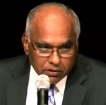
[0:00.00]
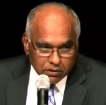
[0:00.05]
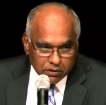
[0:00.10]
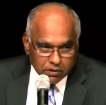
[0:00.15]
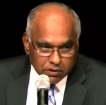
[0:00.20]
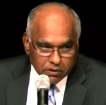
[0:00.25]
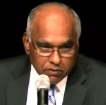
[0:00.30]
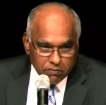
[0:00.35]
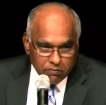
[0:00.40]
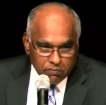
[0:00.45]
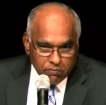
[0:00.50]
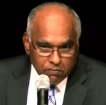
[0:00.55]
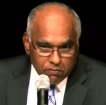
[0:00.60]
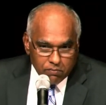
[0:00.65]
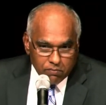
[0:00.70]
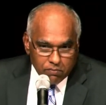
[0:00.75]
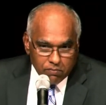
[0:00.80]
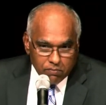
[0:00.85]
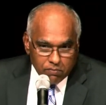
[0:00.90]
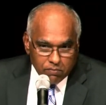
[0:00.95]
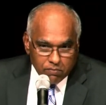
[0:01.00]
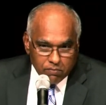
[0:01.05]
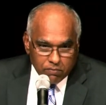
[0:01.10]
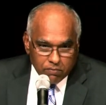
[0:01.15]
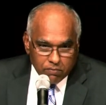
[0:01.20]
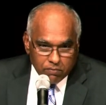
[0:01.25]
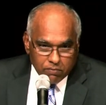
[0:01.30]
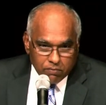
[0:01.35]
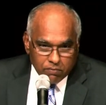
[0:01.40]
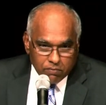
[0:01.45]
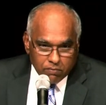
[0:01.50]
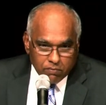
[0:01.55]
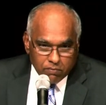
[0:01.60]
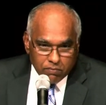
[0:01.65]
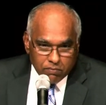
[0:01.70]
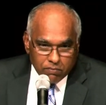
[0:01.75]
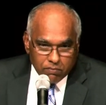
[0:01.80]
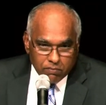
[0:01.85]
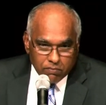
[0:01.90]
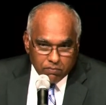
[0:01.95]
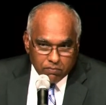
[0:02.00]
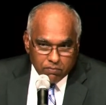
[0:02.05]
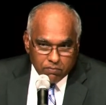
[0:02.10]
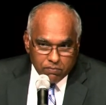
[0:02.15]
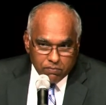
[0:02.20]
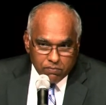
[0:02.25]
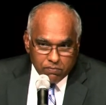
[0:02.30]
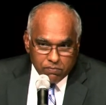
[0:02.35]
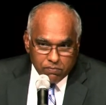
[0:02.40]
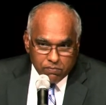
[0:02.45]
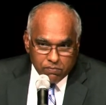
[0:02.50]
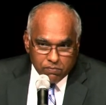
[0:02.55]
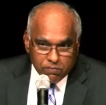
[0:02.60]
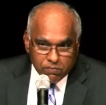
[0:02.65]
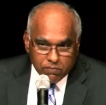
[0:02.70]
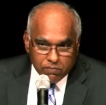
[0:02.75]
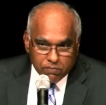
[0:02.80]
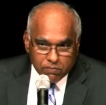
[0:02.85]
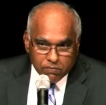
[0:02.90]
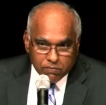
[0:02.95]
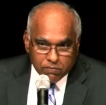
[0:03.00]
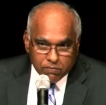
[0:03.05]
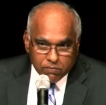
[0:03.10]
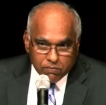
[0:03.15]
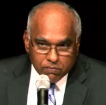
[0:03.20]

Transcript: (silence)